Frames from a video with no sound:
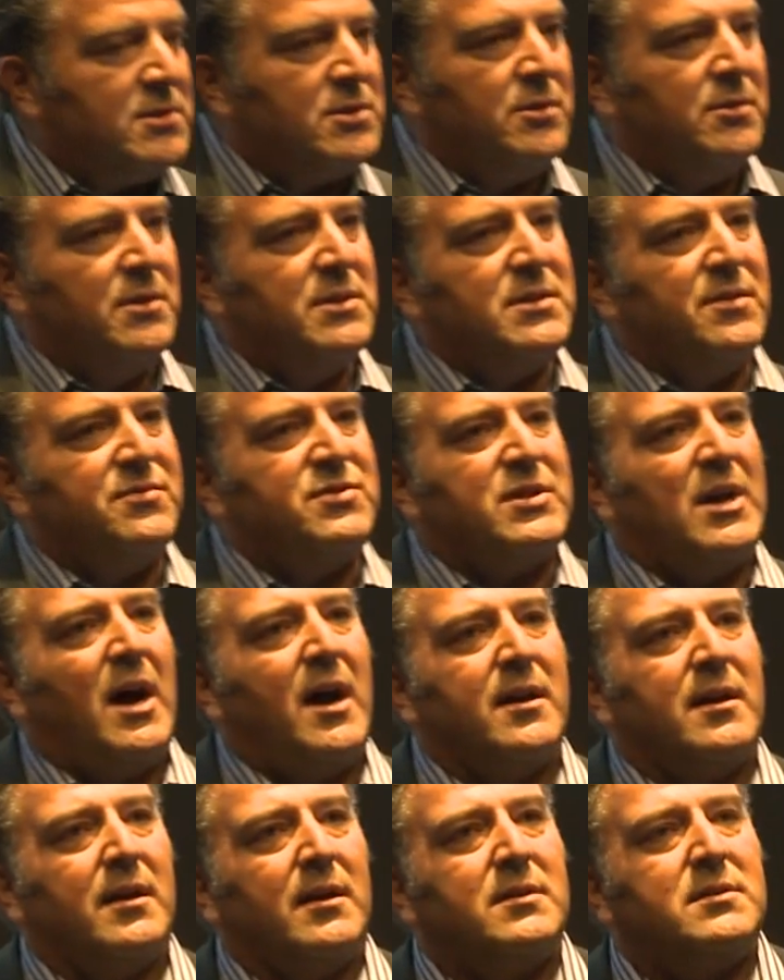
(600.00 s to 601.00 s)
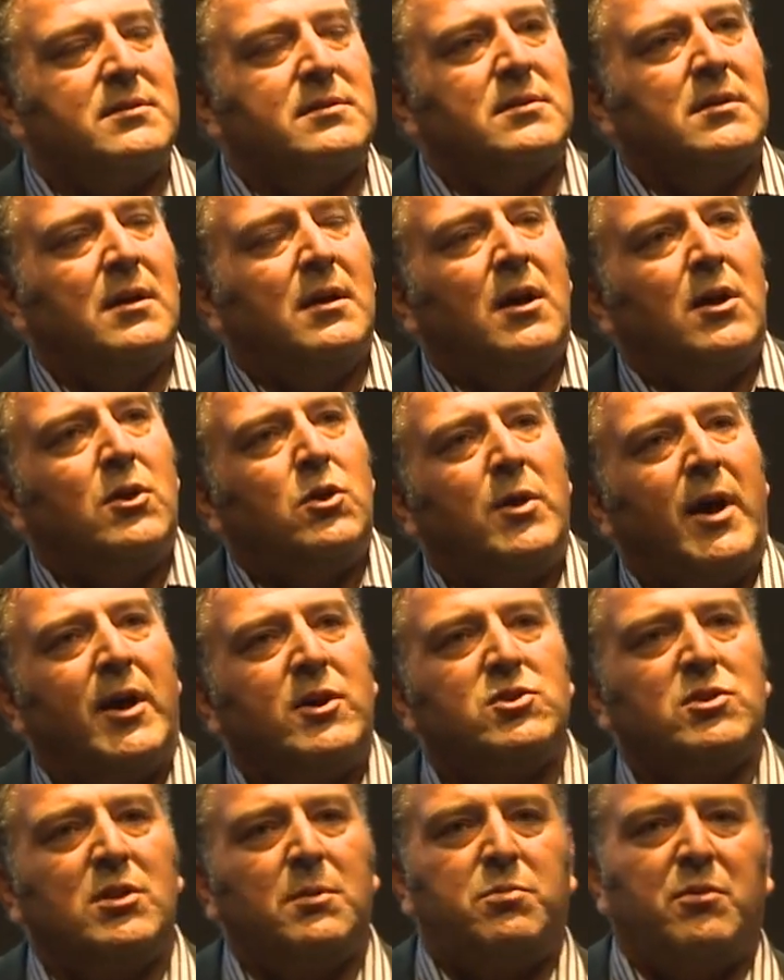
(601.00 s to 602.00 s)
series of sockets, you
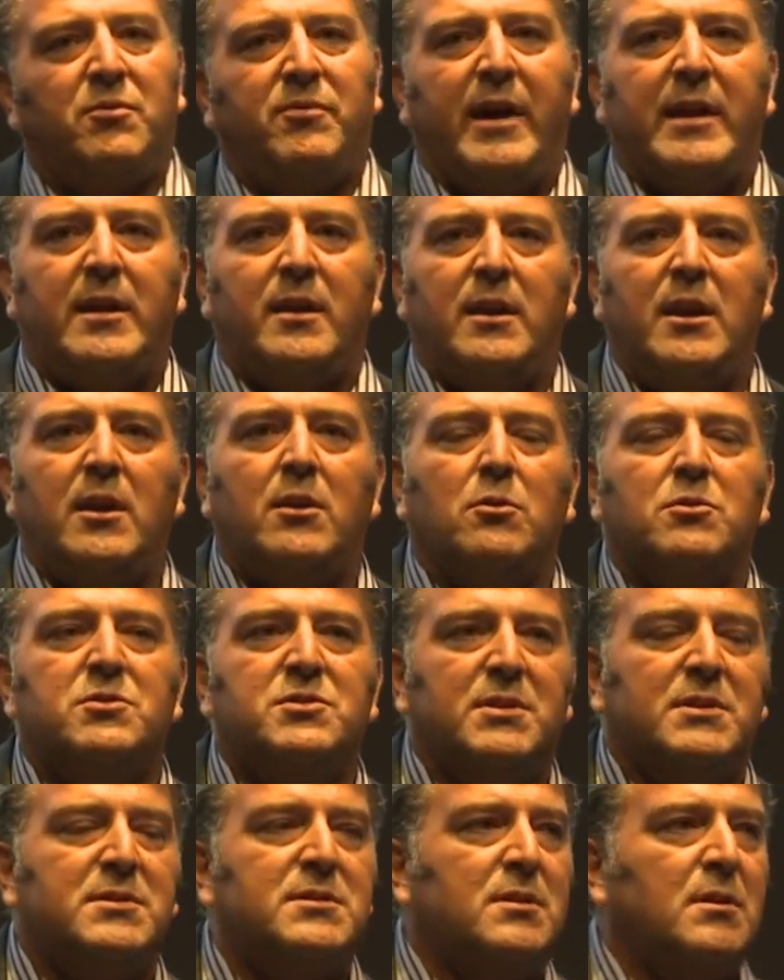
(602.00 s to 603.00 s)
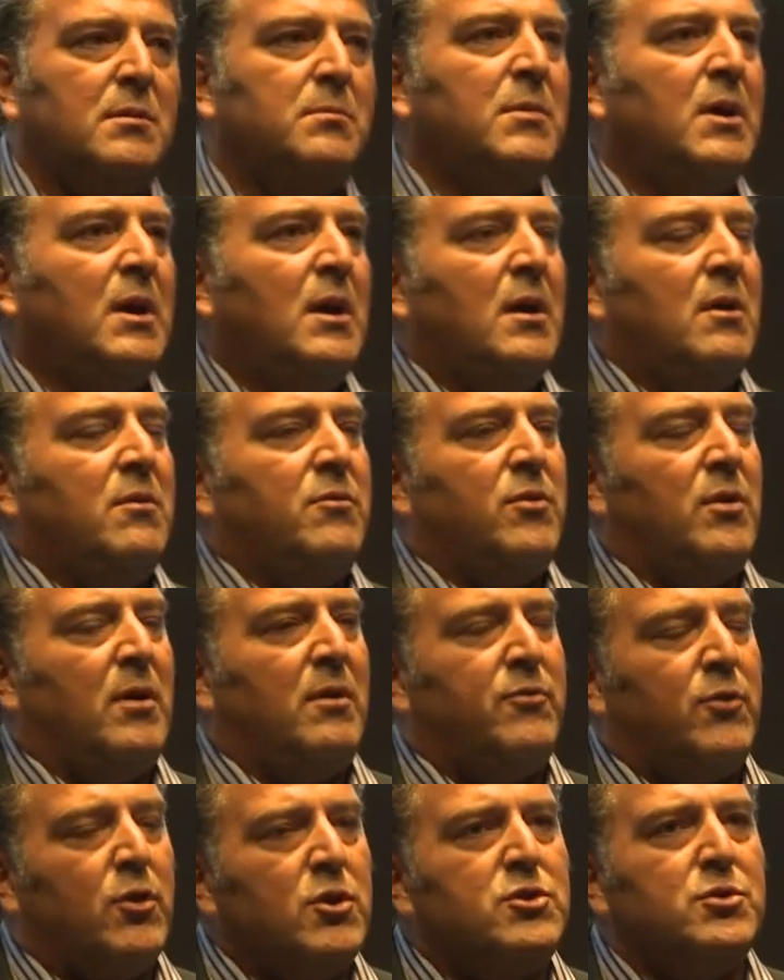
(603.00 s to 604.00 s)
actually provide an ecosystem for a
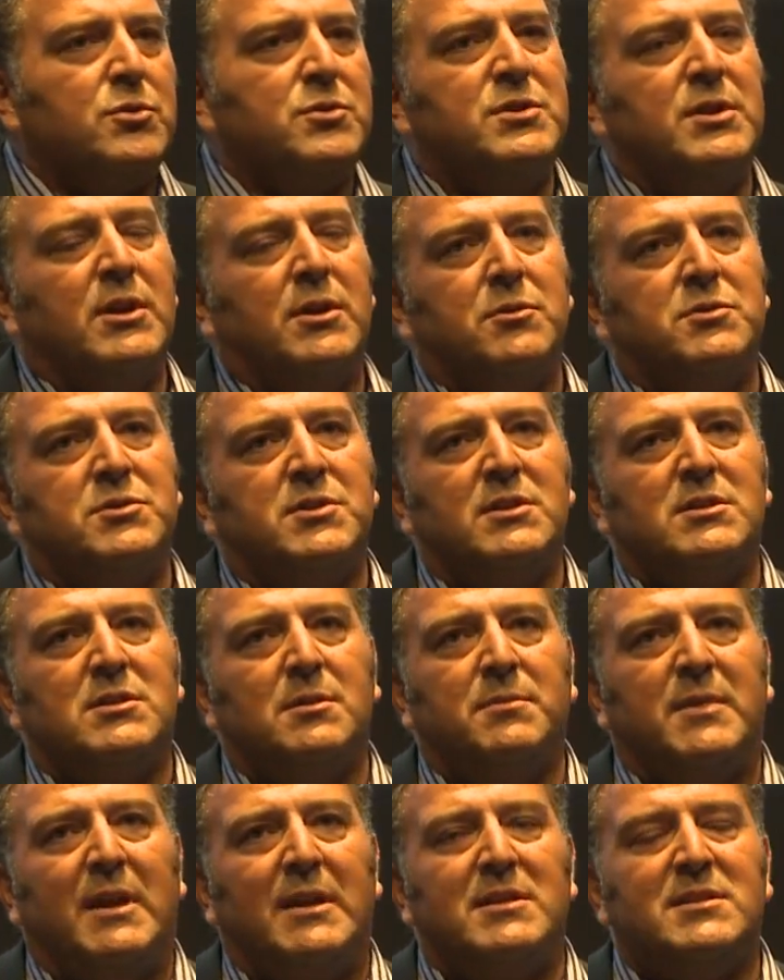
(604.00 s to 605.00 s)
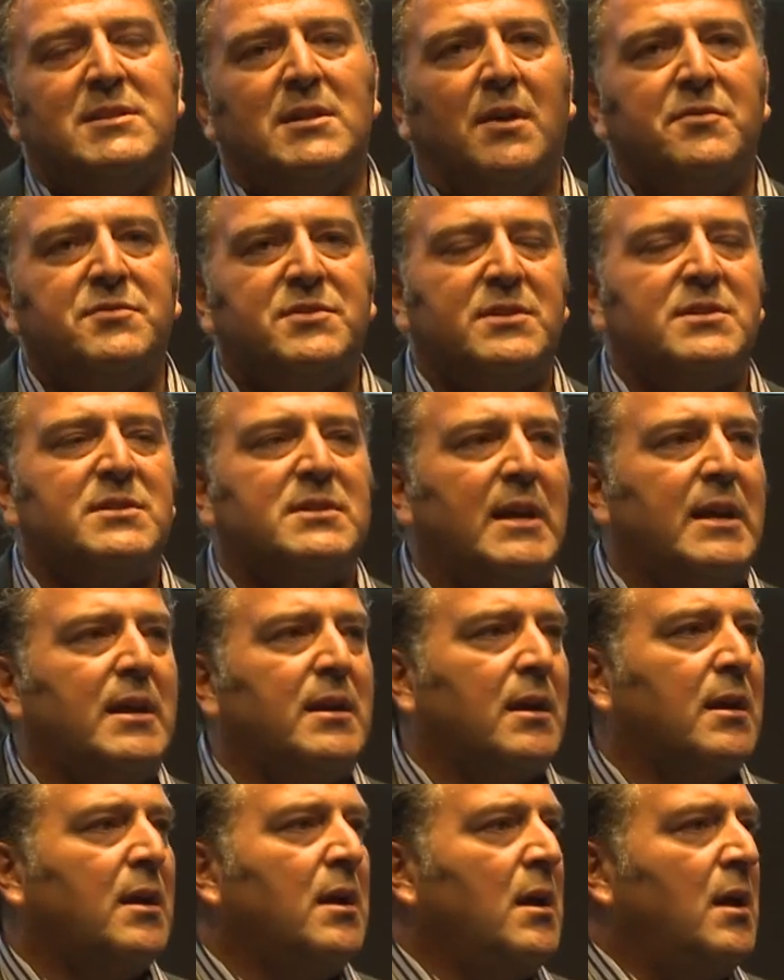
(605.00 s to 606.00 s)
virtuous ecosystem that is
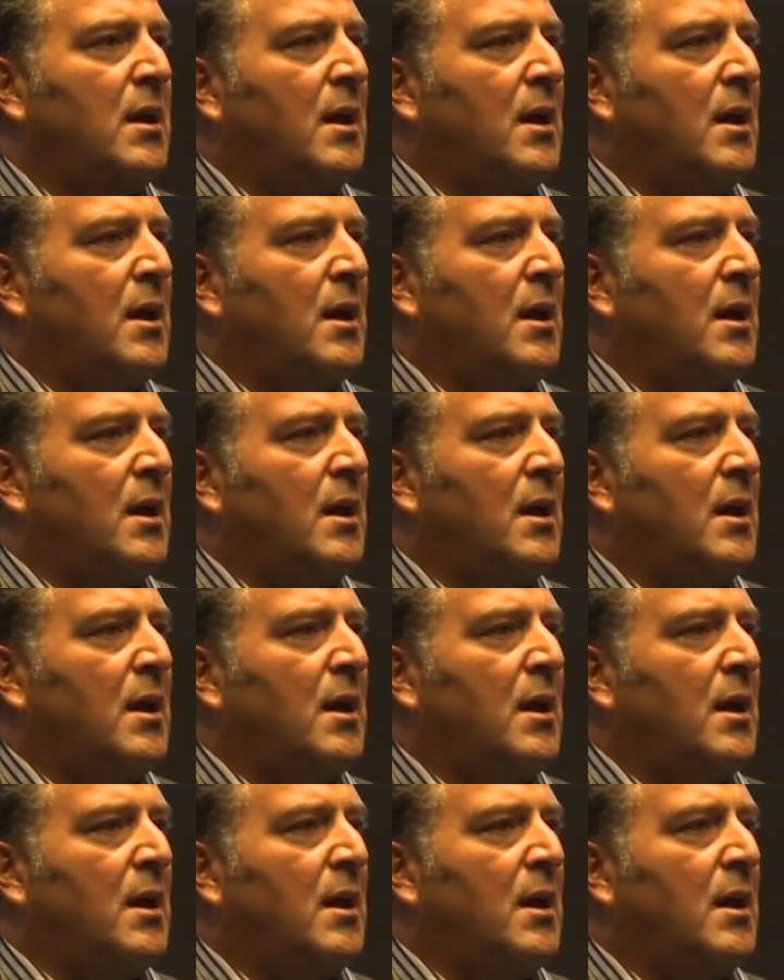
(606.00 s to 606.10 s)
self-sustaining.